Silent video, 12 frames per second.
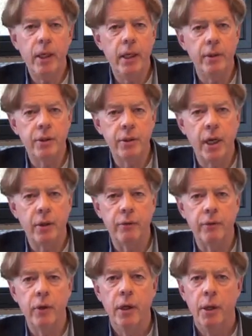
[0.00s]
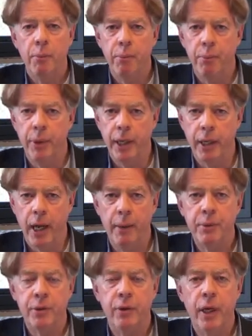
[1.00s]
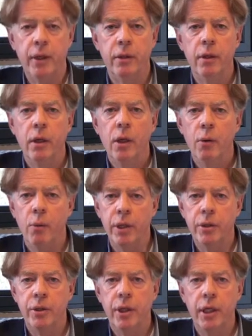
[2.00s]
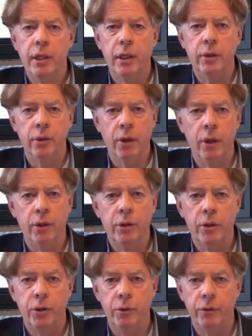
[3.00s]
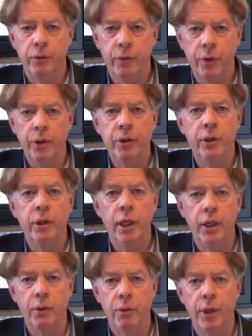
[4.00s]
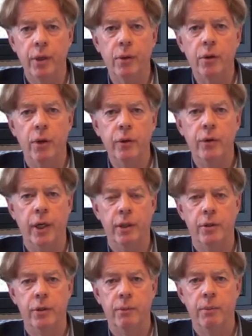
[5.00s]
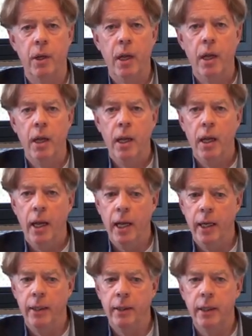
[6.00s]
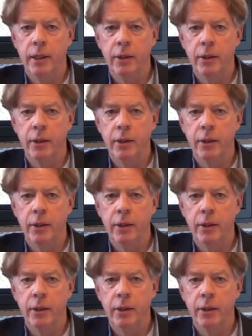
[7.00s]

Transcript: Instead of being abstract, we see that knowledge should function in real context, and